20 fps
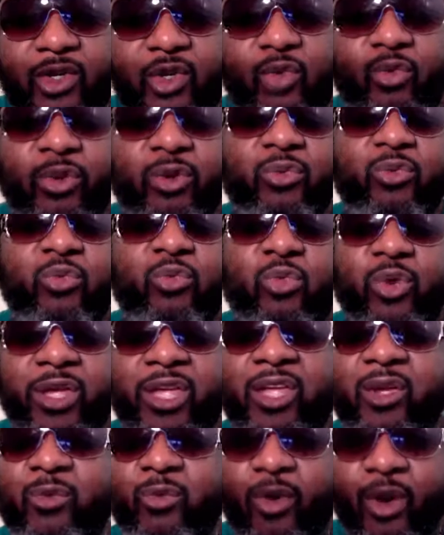to do what
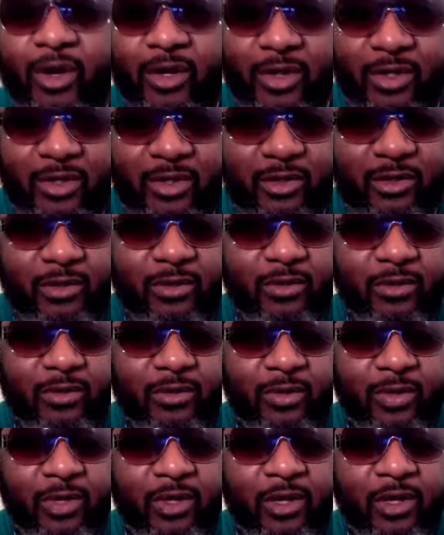we want to do
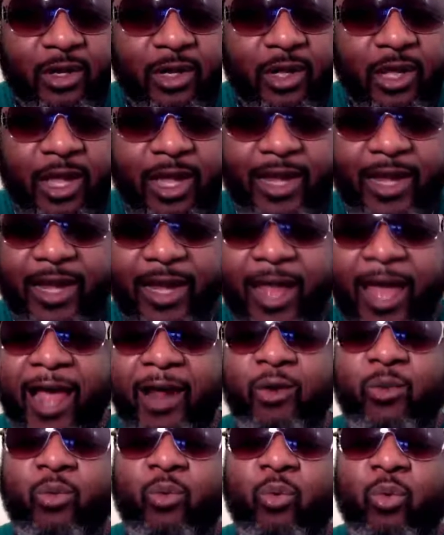and
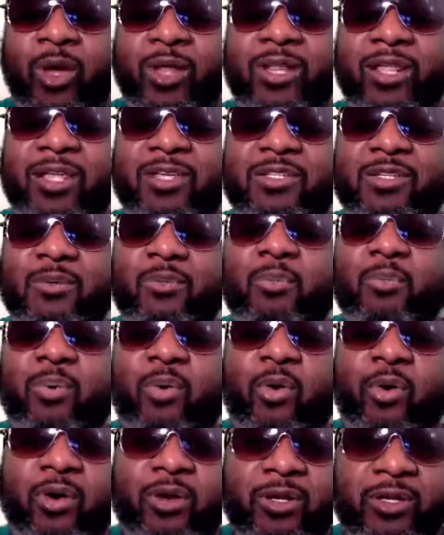not what is
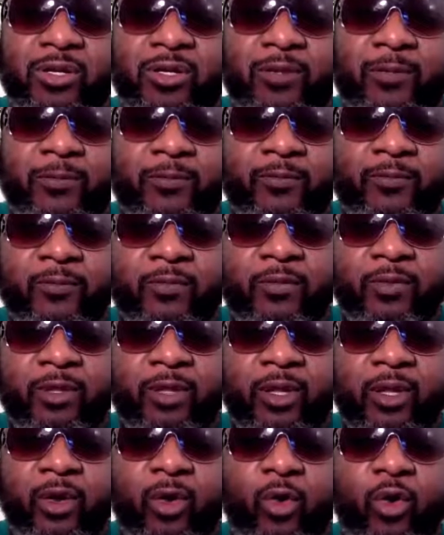important
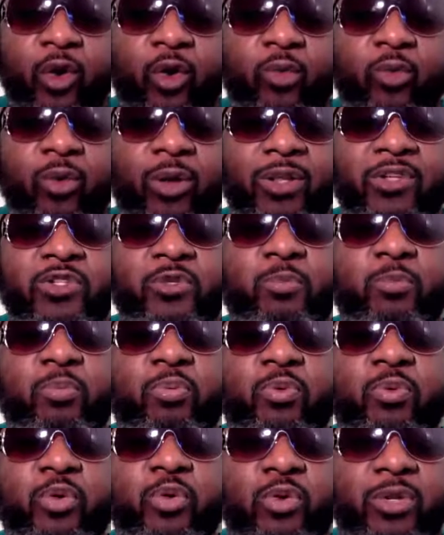or what is
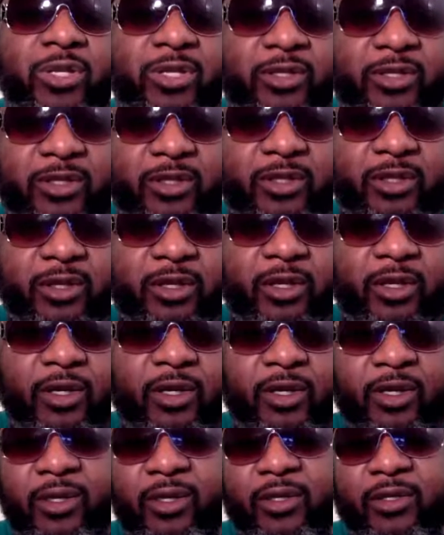prudent
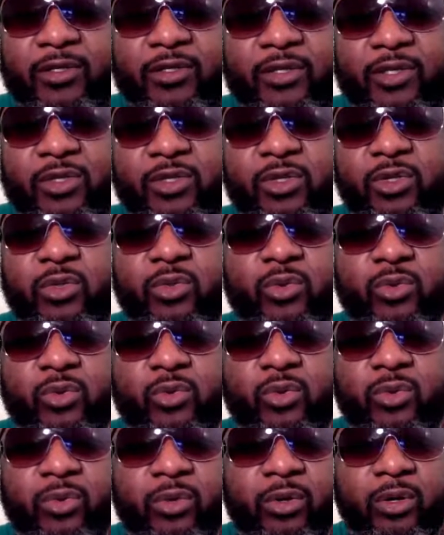to
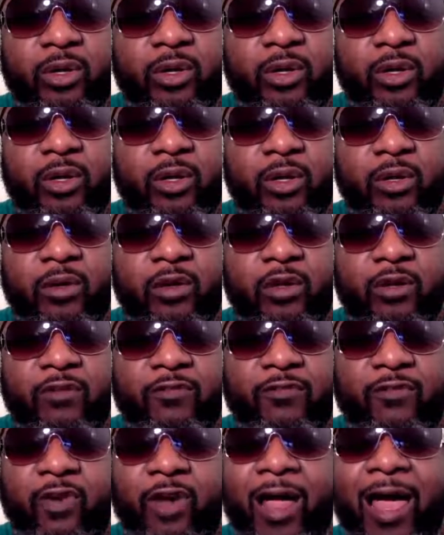do
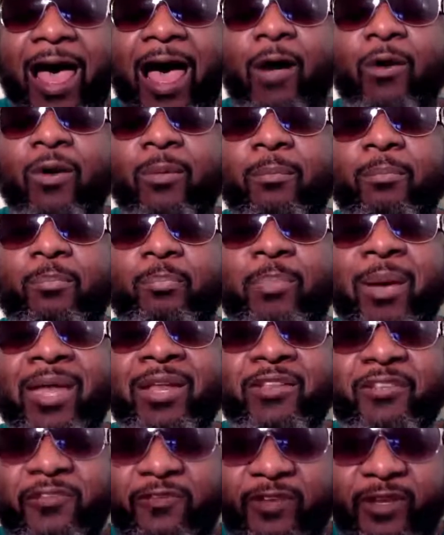for our
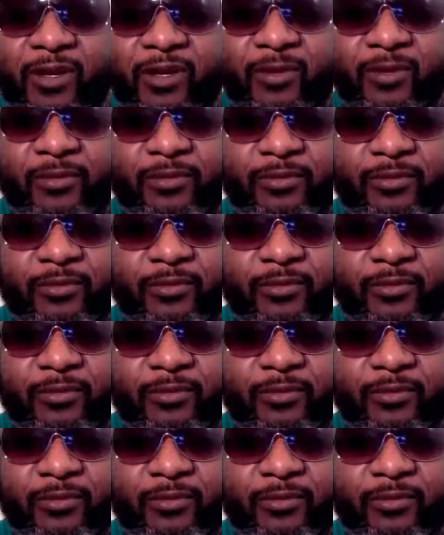benefit.